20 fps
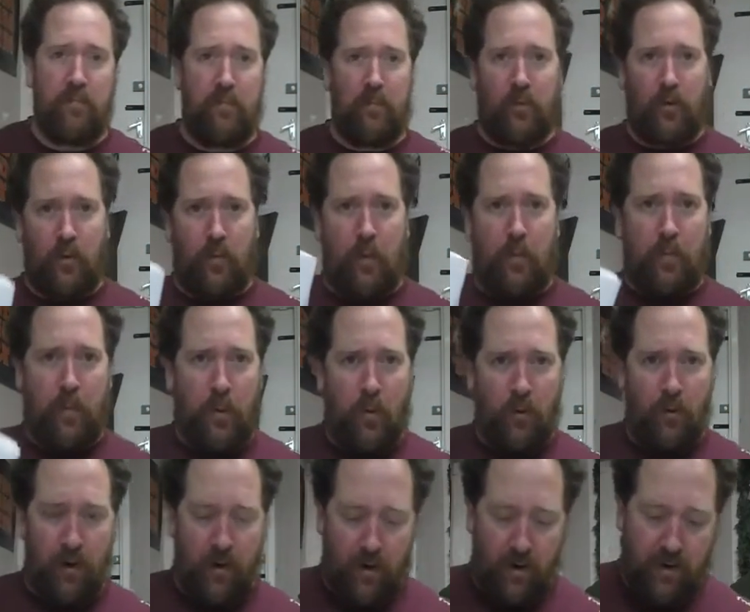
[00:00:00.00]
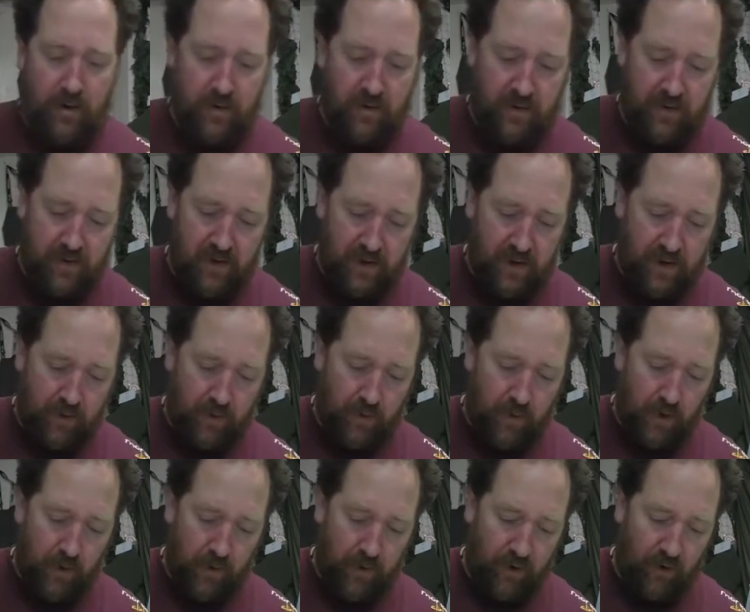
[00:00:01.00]
so we'll pour our liquid
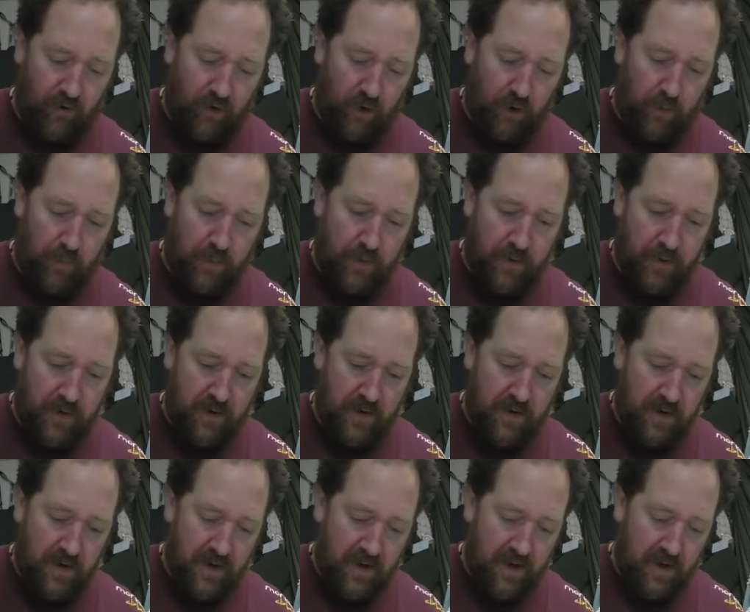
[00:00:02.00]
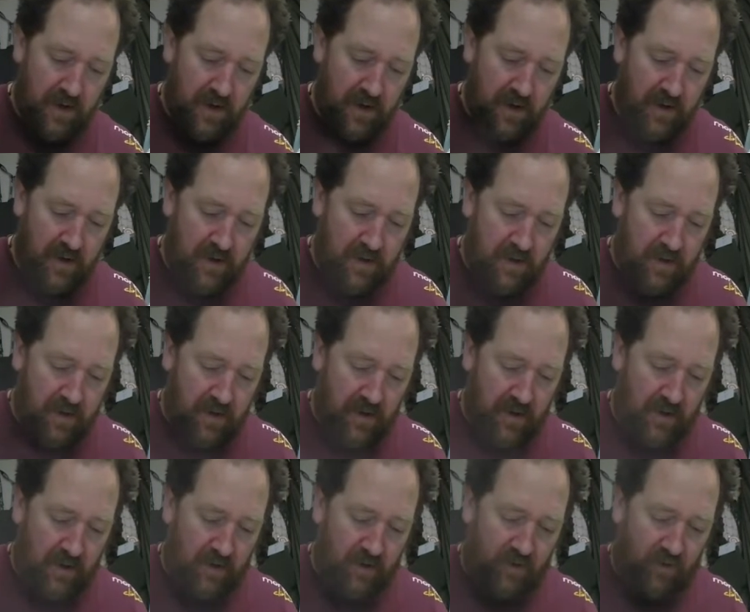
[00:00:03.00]
over the top.
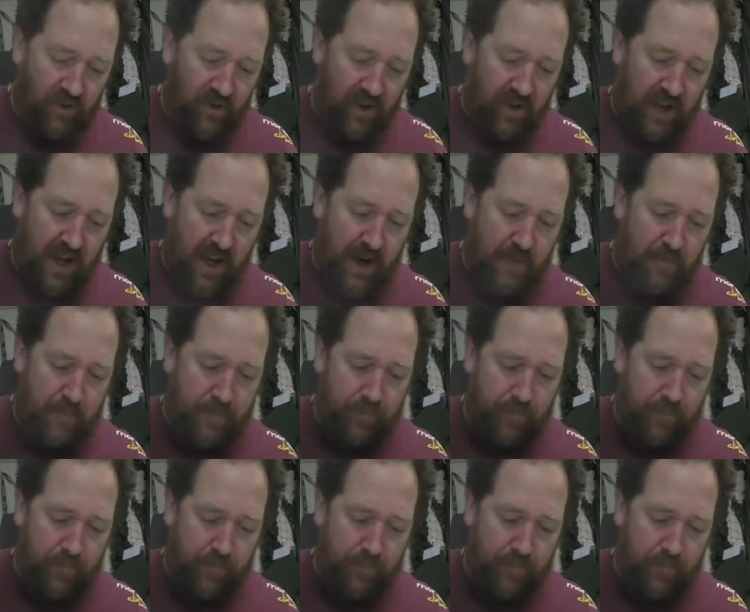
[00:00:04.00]
You can see that.